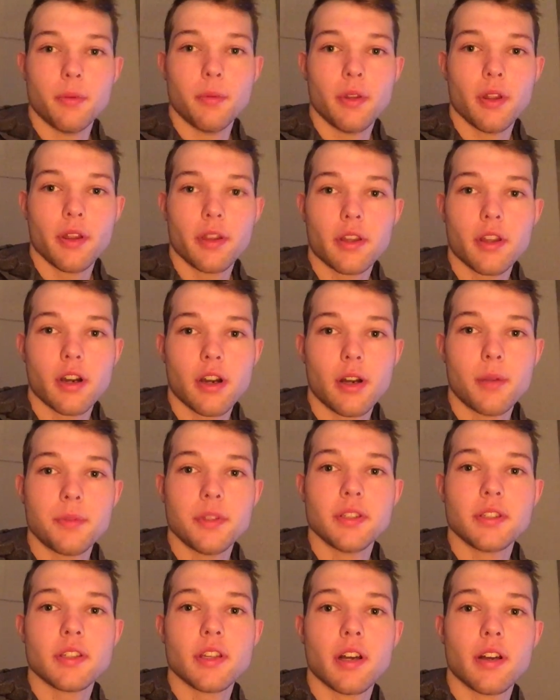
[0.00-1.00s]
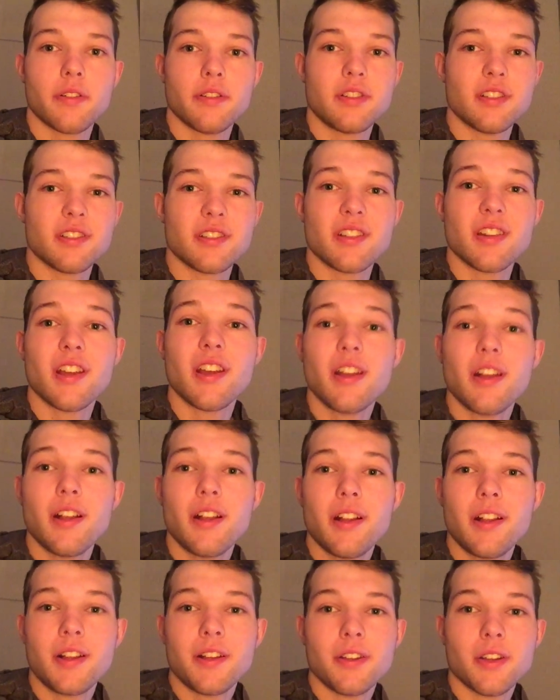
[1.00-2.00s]
in with all the carbs and stuff. Just
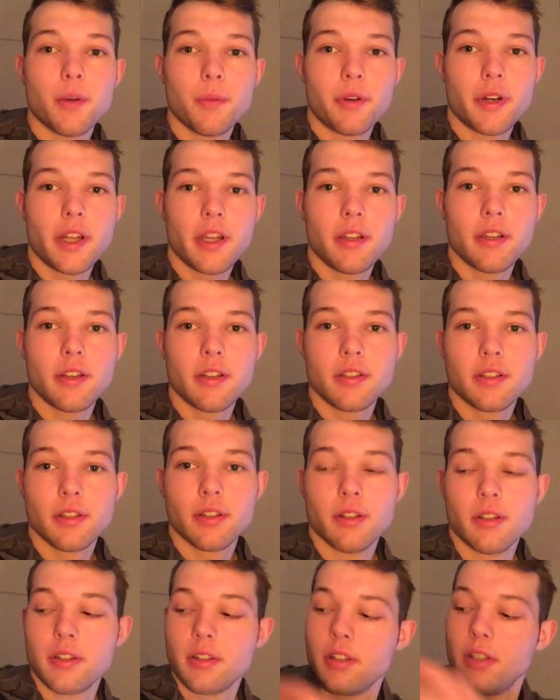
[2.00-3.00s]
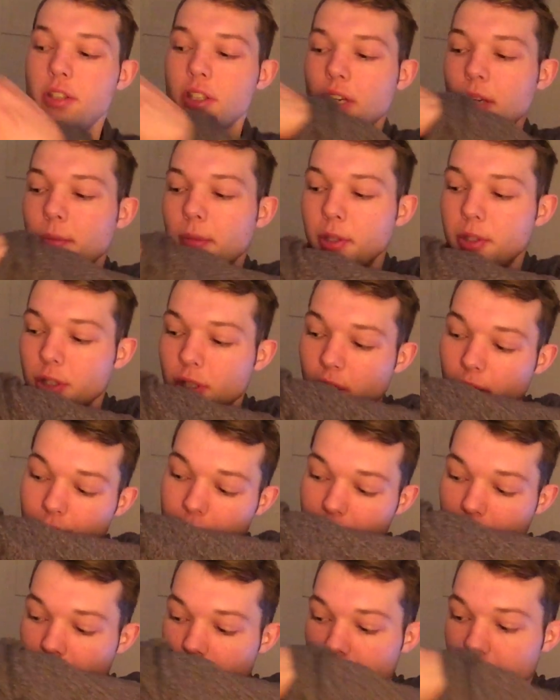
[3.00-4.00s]
knocked me right out. So I'm going to check blood sugar
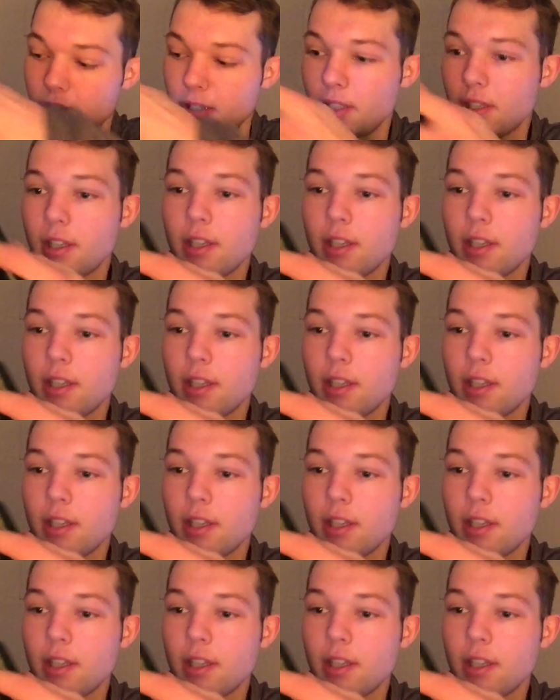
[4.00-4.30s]
levels now.